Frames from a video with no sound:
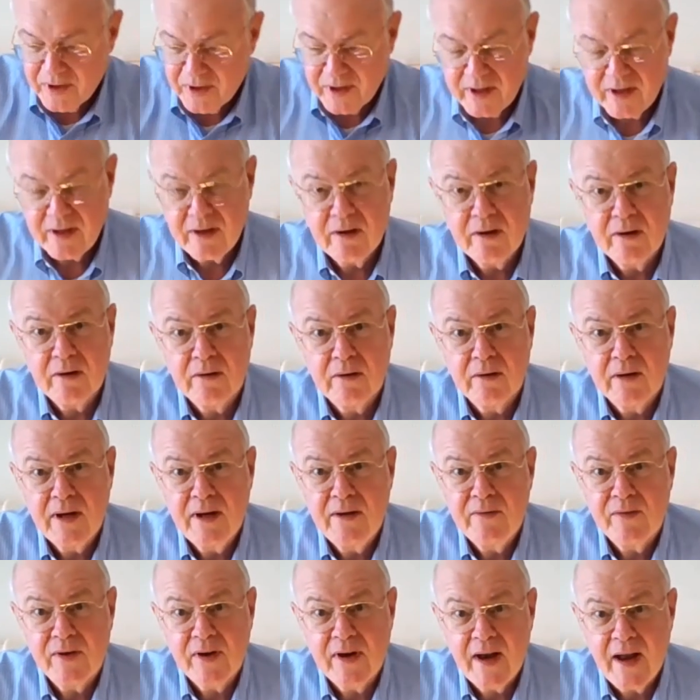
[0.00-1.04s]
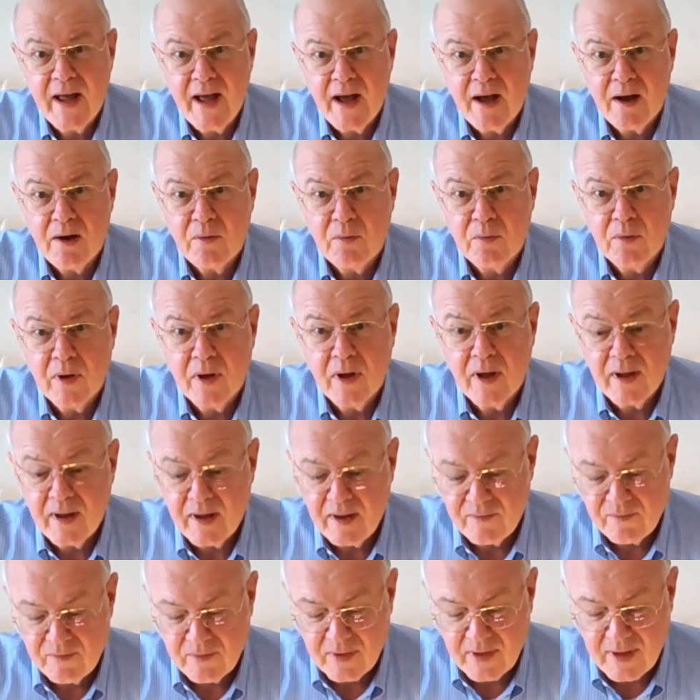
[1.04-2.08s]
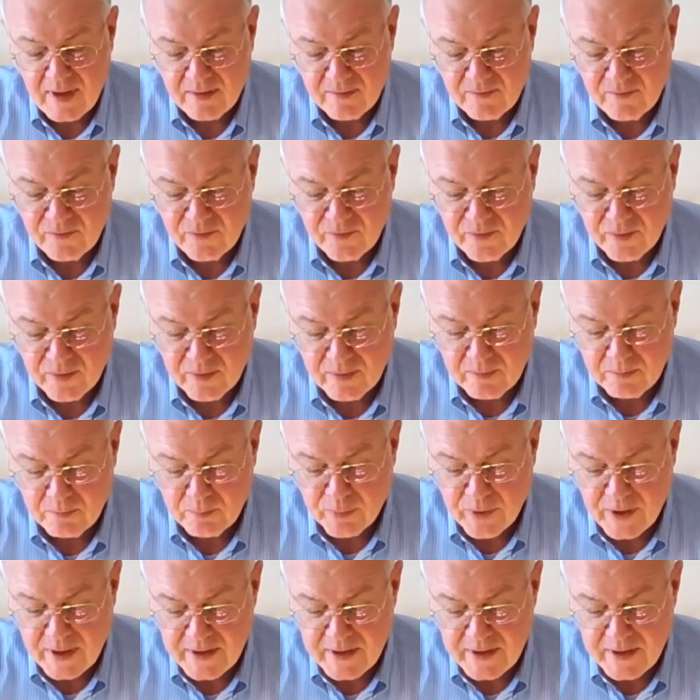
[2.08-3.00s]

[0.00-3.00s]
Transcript: able to hear, even now uh, at, at full